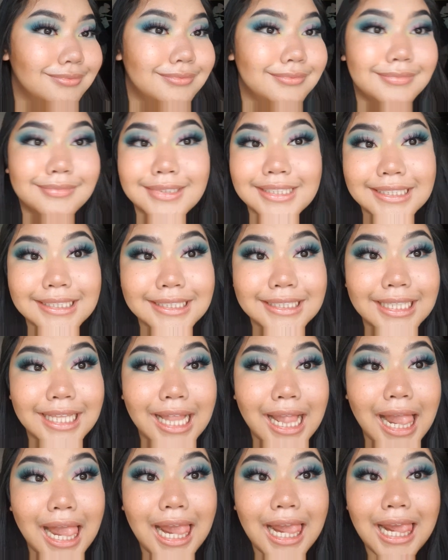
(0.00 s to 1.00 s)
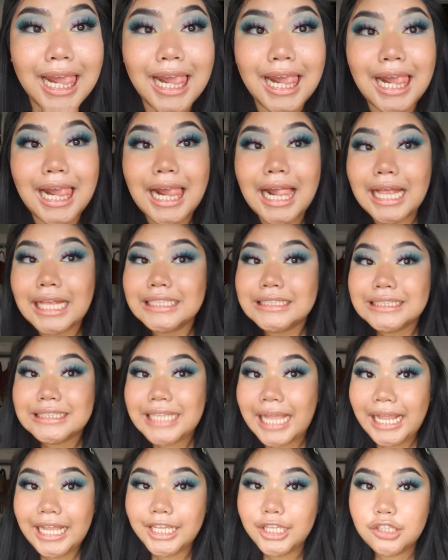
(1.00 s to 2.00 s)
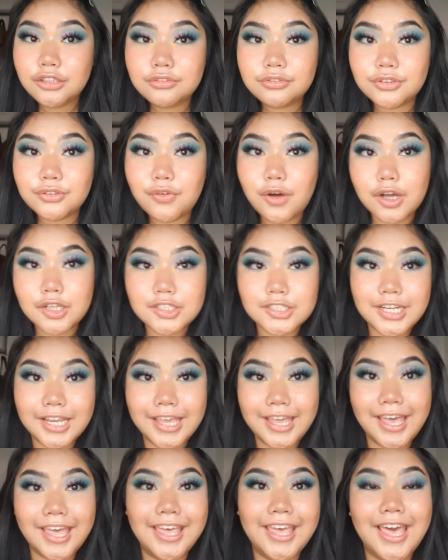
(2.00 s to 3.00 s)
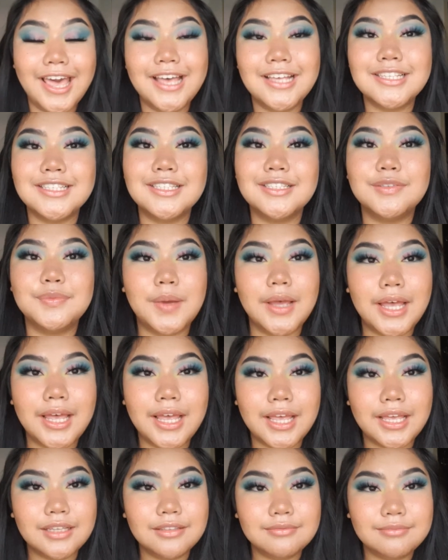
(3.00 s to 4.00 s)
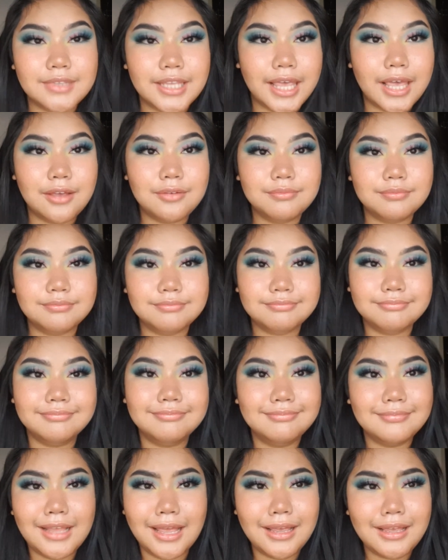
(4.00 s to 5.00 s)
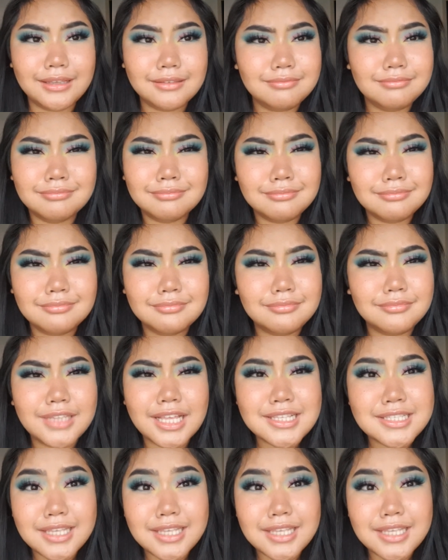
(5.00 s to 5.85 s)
sorry. But thank you for watching, I guess. But yeah, that's